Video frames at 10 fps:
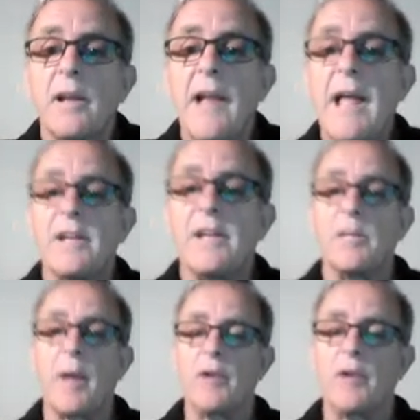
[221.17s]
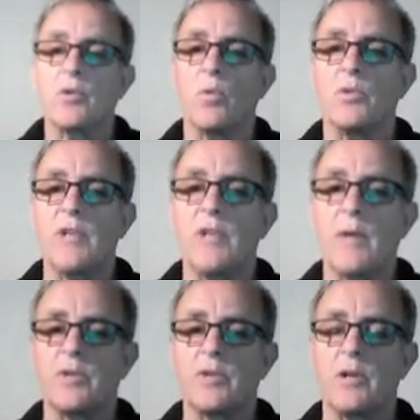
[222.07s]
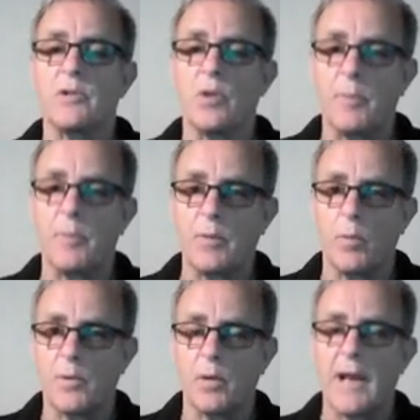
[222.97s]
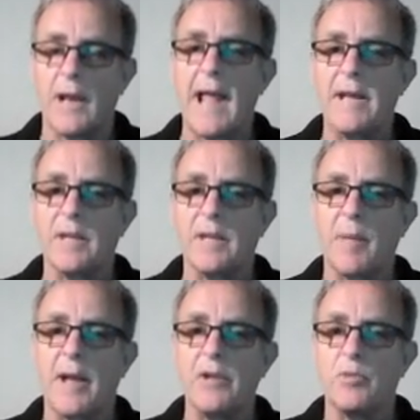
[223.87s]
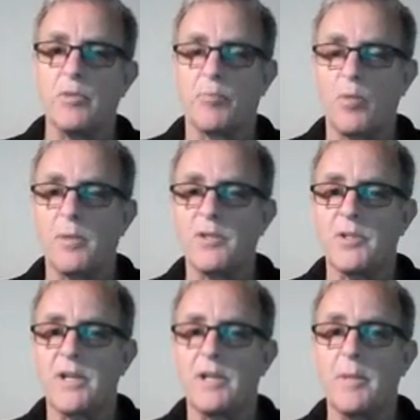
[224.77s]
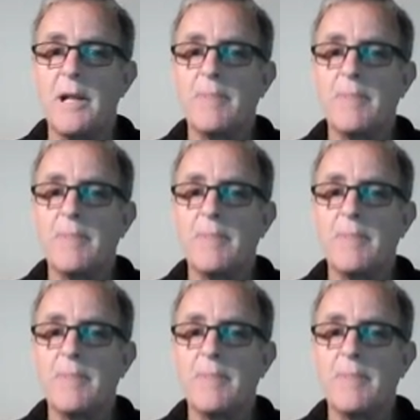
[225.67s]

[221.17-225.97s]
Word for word: Landing page courses, how to build what we call a landing page. You've probably seen them.